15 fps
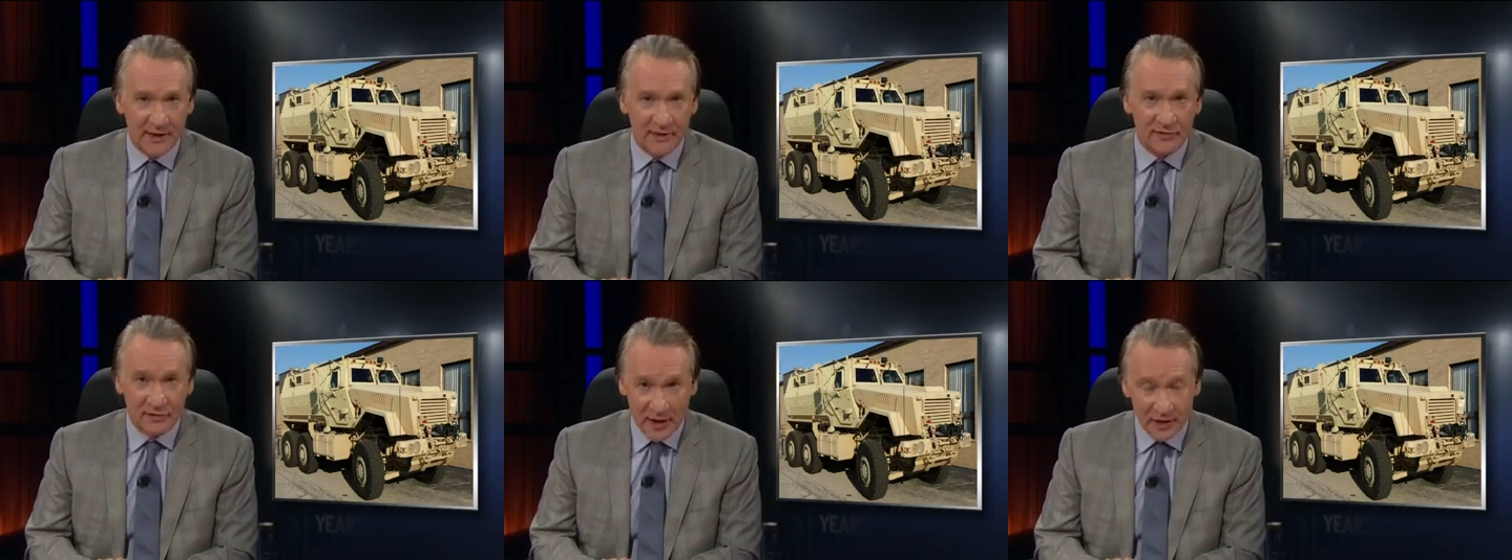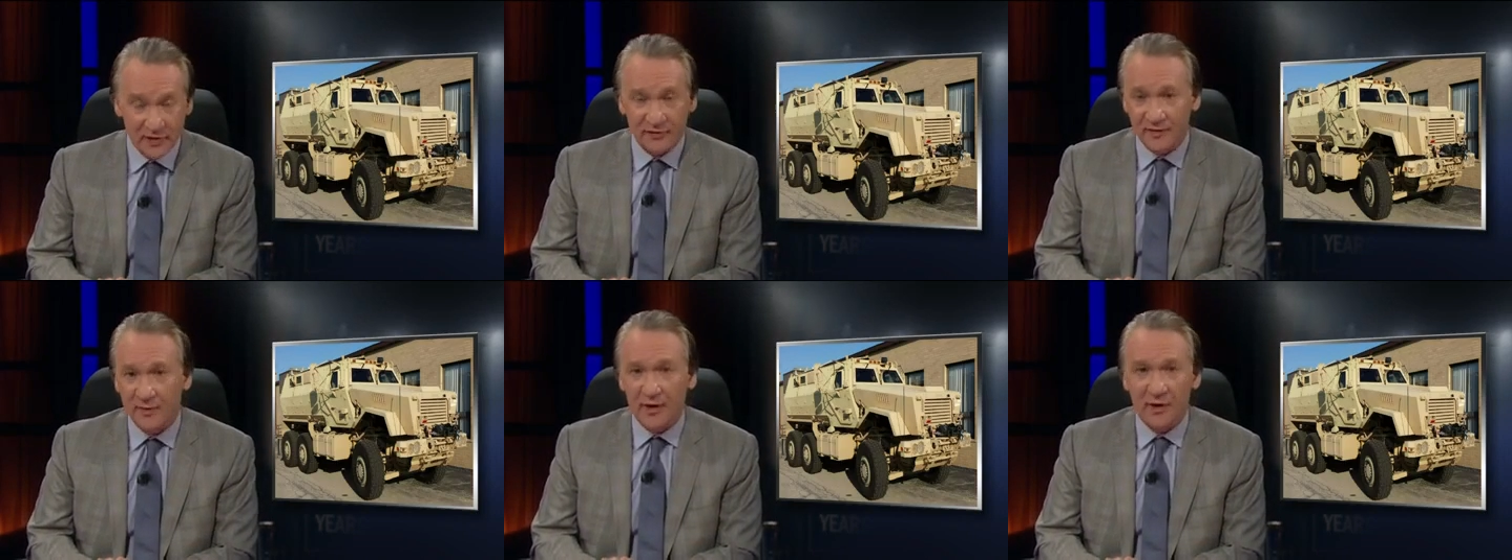fresh
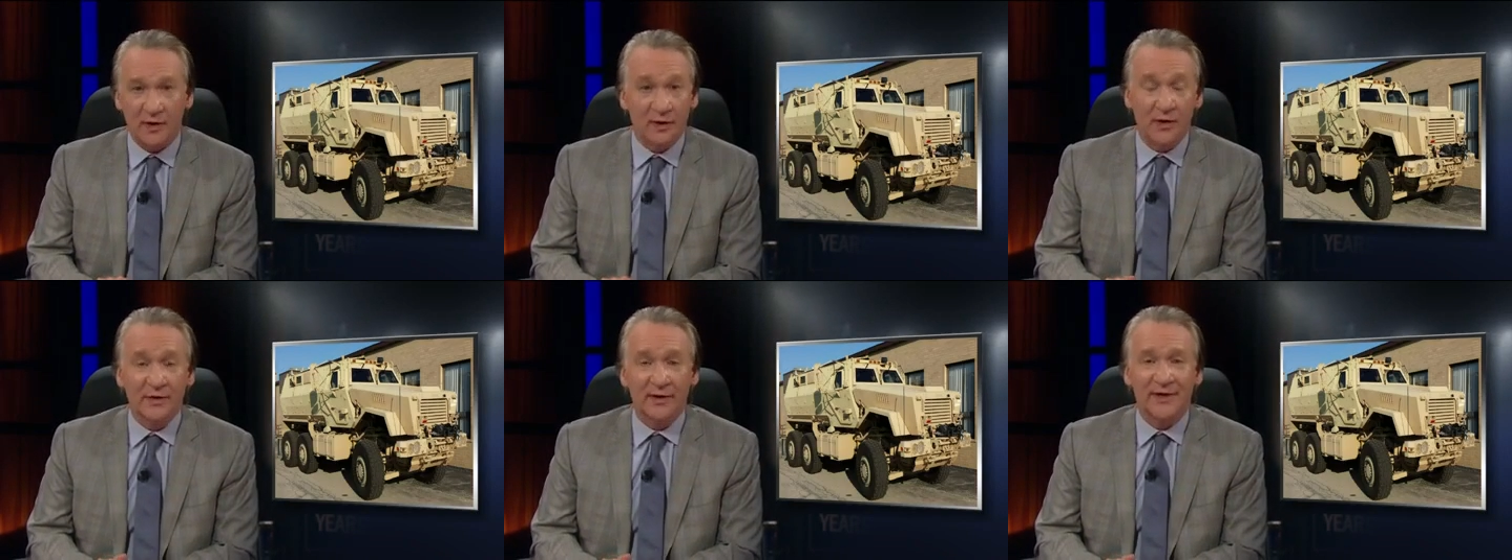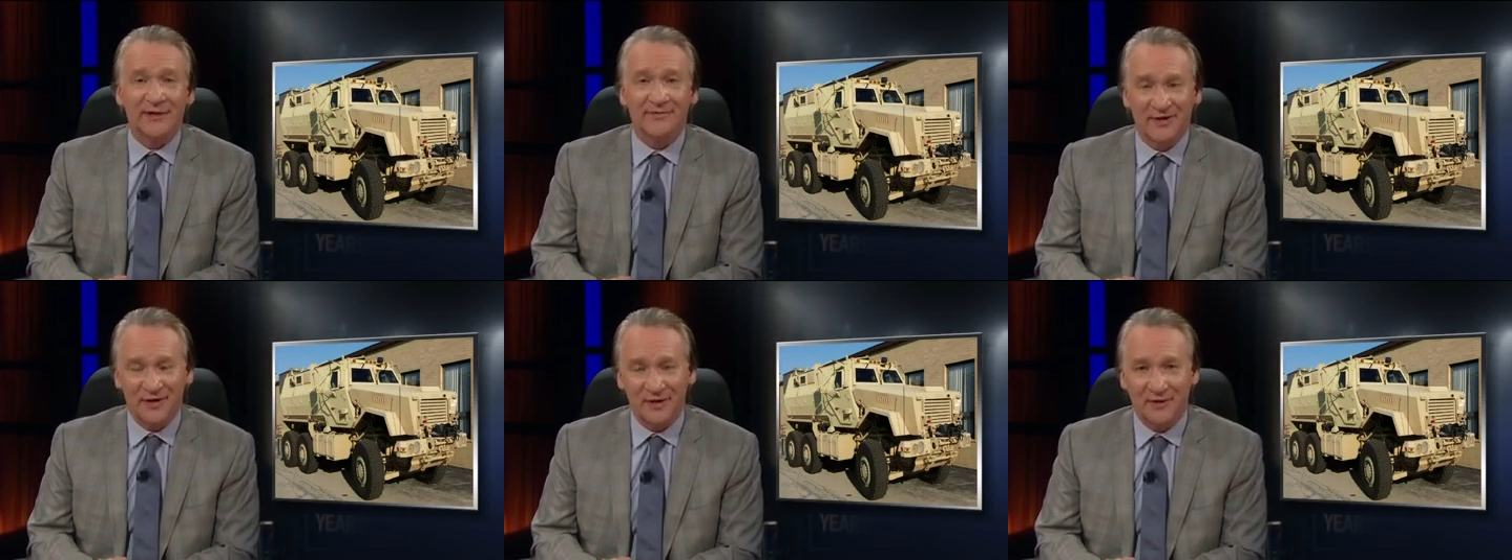from our
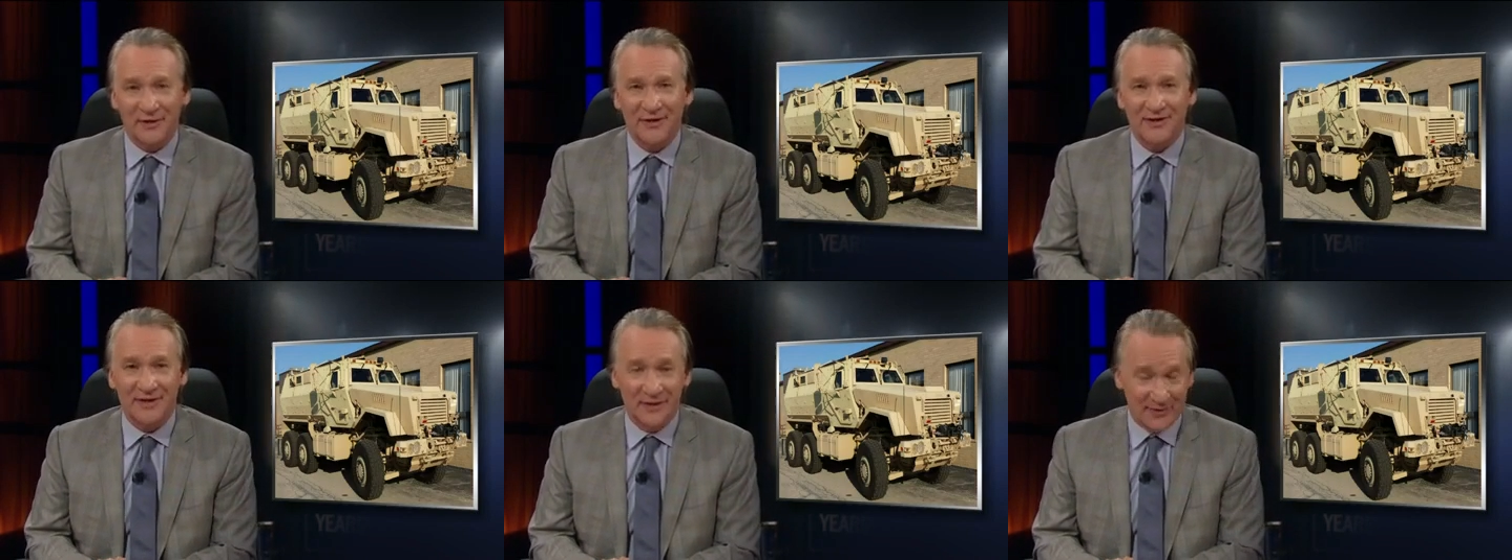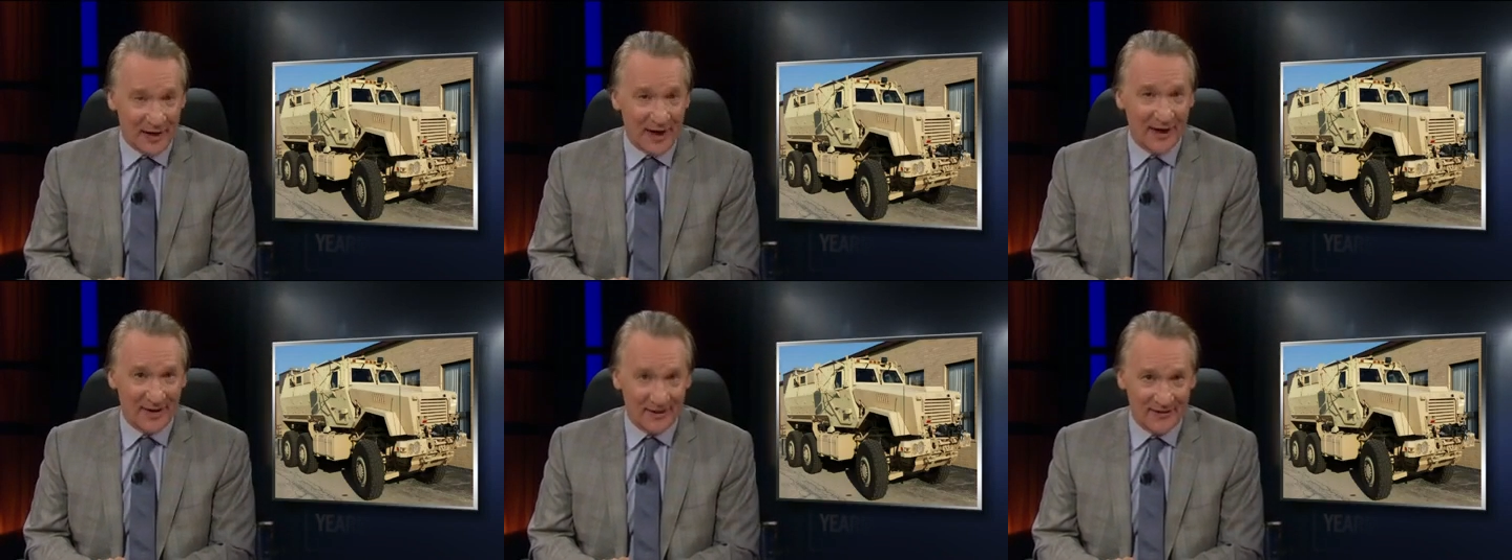glorious victories in
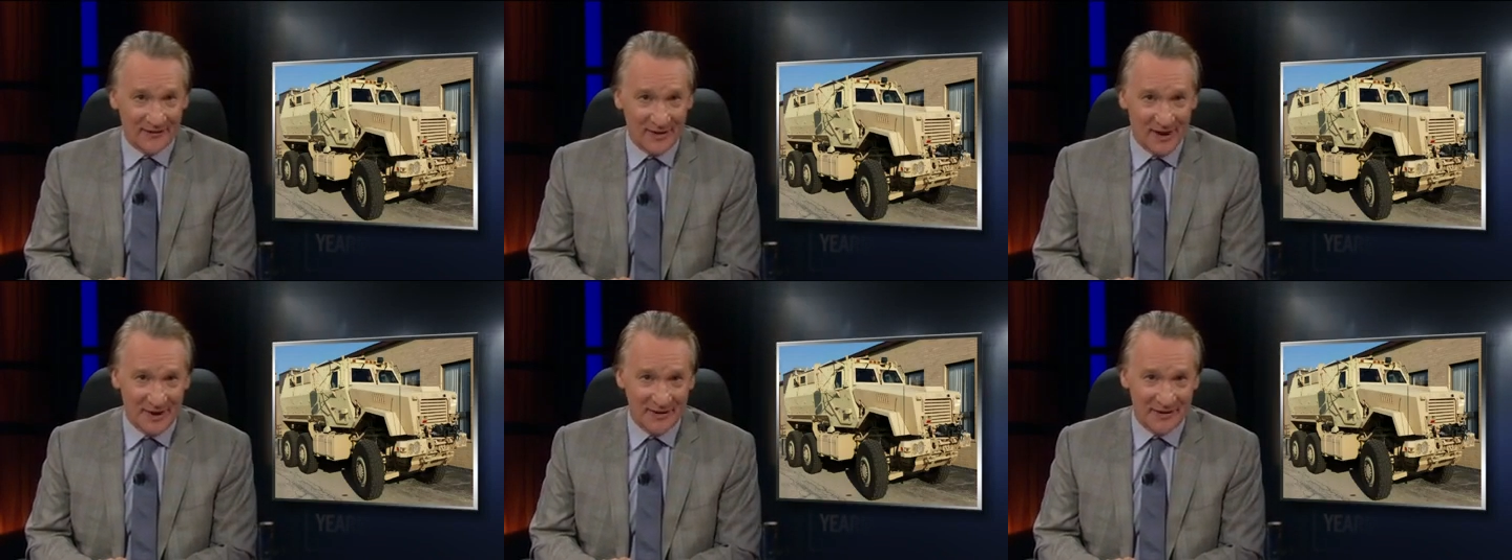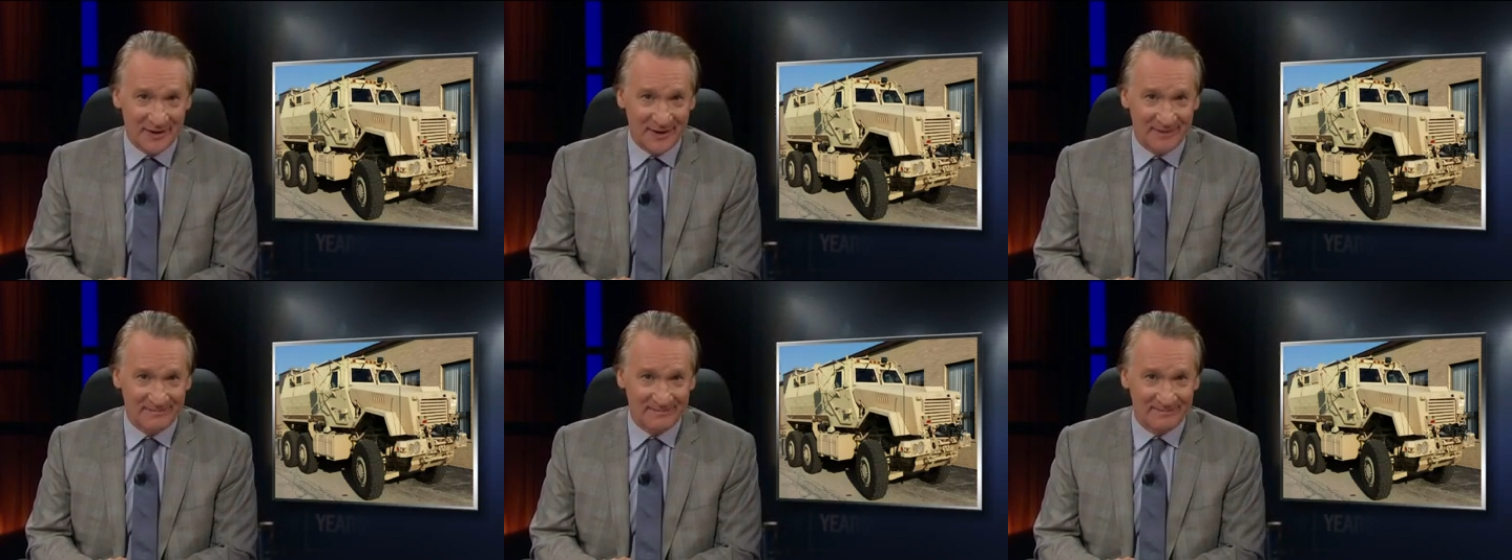Iraq and Afghanistan.